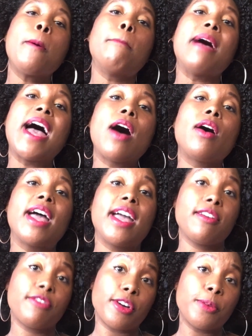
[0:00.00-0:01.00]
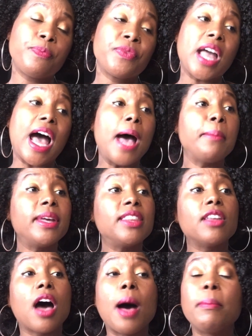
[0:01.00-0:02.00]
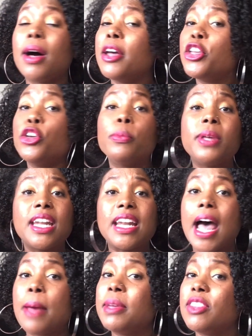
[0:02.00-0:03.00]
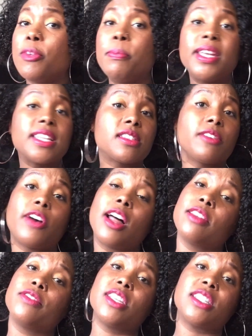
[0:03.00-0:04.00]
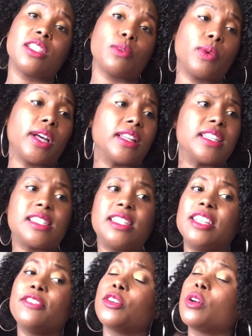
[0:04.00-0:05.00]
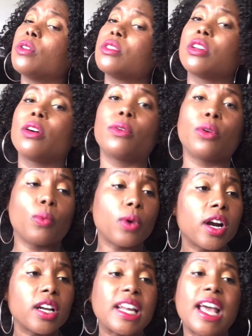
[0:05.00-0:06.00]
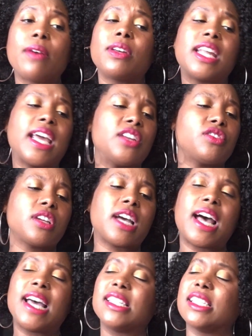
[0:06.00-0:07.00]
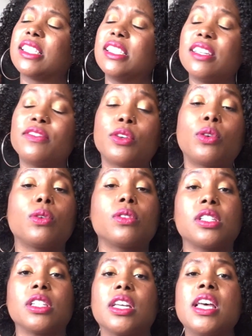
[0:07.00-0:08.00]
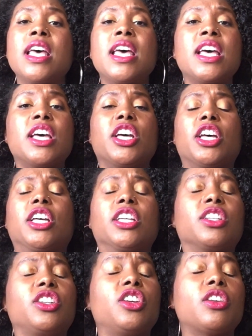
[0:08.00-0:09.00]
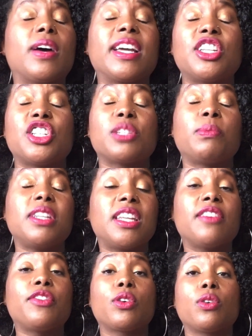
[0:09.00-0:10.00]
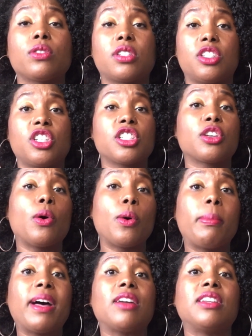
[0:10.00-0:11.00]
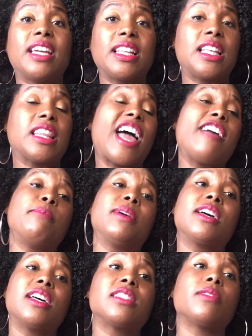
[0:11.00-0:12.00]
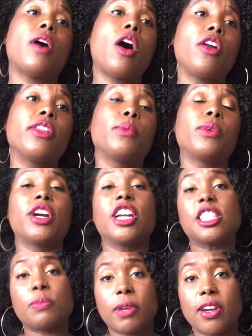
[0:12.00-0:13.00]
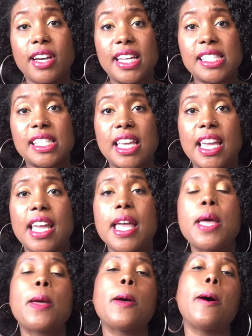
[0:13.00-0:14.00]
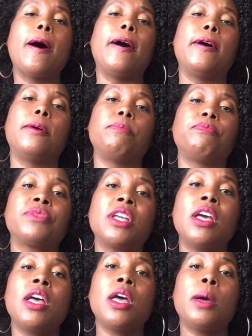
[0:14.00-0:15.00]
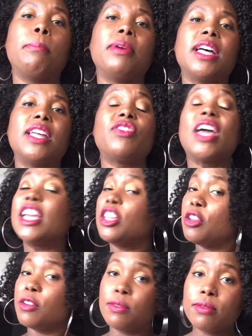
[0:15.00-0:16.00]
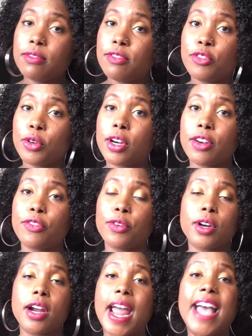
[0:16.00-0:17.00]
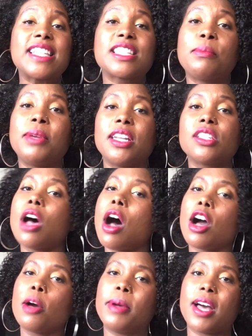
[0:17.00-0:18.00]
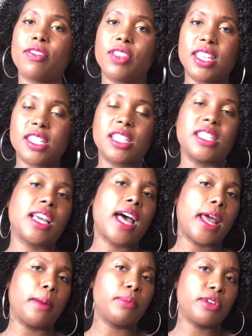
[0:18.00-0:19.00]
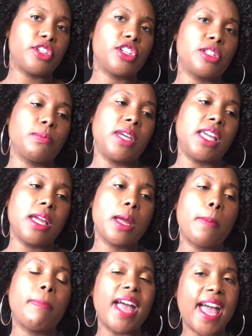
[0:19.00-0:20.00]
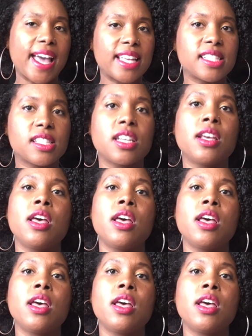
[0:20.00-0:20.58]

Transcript: However, I'm a human, and I'm in the midst of all of this as well. It's difficult to go to work nowadays, you guys. It's difficult to it can just be difficult to just go about daily life because of all that we're experiencing. But thank you for asking me to talk about this, because it kind of pushes me past,